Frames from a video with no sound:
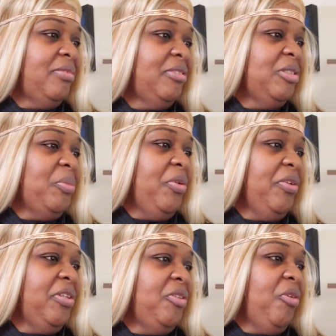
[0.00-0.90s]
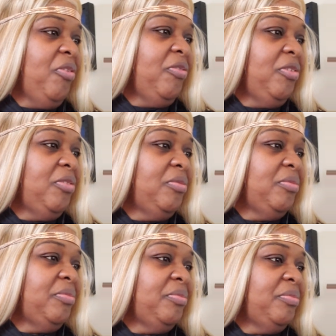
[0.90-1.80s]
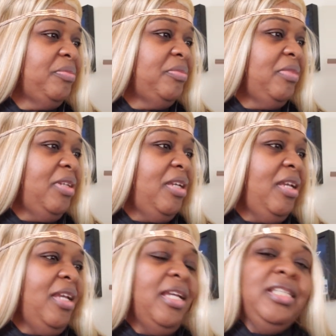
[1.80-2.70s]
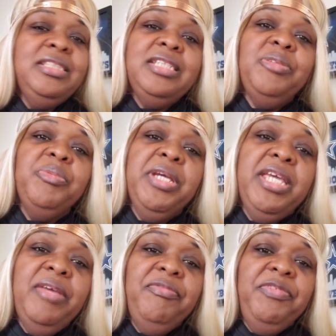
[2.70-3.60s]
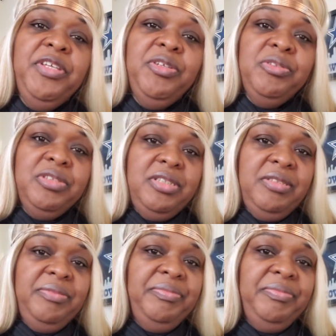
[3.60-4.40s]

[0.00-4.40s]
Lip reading: Smokey Norfolk. He's sitting with Kim Fields.